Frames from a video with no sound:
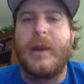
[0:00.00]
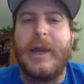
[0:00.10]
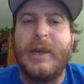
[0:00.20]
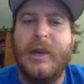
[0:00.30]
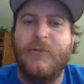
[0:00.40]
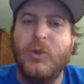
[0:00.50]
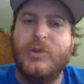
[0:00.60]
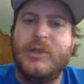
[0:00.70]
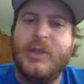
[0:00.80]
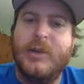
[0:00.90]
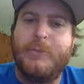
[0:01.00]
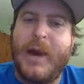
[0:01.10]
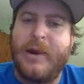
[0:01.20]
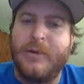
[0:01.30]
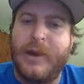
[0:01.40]
And if you see a
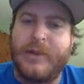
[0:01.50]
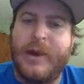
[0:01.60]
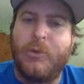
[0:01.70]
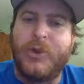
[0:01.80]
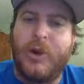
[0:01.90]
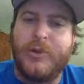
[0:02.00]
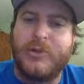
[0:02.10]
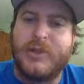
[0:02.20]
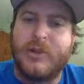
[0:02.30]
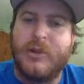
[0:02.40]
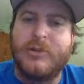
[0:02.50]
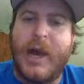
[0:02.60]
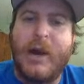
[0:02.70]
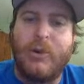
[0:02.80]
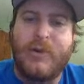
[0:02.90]
pattern like that with all those zeros,
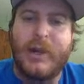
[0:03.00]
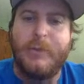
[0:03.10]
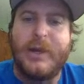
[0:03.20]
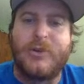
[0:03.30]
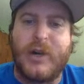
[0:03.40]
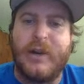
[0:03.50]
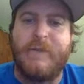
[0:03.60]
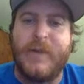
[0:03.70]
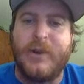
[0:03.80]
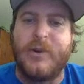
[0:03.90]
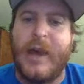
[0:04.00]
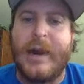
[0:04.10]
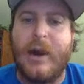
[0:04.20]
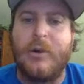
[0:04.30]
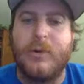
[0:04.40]
I would recommend trying to figure that
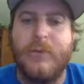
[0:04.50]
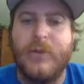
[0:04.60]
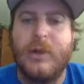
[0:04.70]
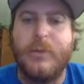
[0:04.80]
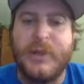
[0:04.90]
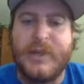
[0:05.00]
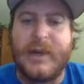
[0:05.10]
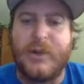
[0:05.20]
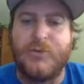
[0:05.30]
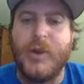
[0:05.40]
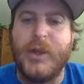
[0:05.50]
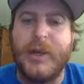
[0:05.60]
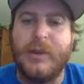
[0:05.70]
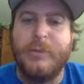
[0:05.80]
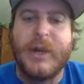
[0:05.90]
out because that can really
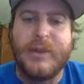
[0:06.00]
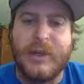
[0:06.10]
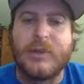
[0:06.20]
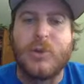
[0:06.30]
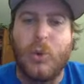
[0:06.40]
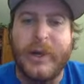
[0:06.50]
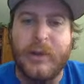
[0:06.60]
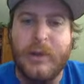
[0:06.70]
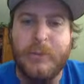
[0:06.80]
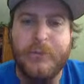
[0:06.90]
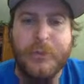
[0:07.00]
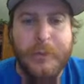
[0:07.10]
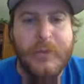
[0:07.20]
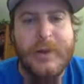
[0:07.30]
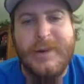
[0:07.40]
eliminate things quickly.
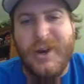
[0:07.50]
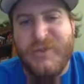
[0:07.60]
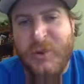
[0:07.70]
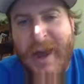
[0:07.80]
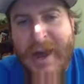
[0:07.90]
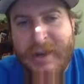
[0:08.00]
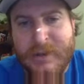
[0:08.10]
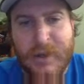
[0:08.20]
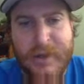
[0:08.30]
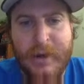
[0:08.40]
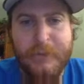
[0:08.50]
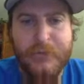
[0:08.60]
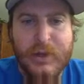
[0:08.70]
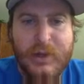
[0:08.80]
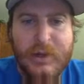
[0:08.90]
Now, if you hadn't done that,
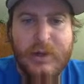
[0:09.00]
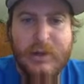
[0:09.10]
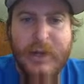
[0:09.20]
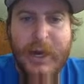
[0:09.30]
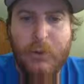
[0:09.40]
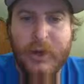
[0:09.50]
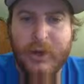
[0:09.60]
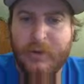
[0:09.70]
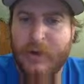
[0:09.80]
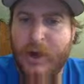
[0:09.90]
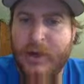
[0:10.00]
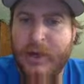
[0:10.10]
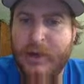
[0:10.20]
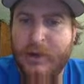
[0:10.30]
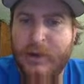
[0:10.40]
yeah, we could have gone
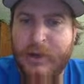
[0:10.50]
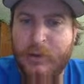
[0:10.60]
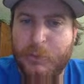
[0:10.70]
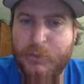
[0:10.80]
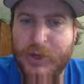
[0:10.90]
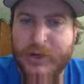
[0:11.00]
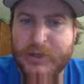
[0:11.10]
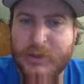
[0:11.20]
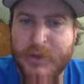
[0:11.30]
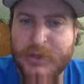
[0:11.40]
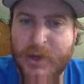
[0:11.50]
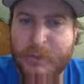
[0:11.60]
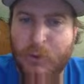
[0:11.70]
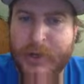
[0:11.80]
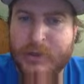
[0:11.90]
in and plugged in some of these other
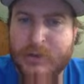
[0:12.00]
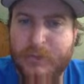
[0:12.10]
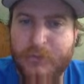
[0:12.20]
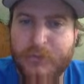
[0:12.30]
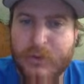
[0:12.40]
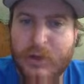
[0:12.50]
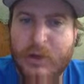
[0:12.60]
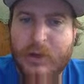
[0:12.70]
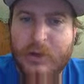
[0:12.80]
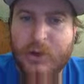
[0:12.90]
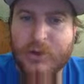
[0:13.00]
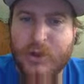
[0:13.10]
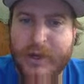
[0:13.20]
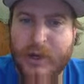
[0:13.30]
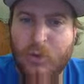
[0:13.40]
points. So
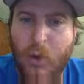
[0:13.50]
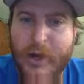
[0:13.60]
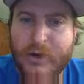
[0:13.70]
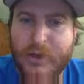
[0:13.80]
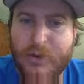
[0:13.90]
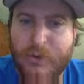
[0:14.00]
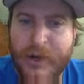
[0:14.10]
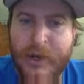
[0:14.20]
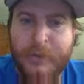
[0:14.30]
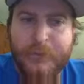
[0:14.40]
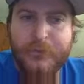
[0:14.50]
like in quadrant 3,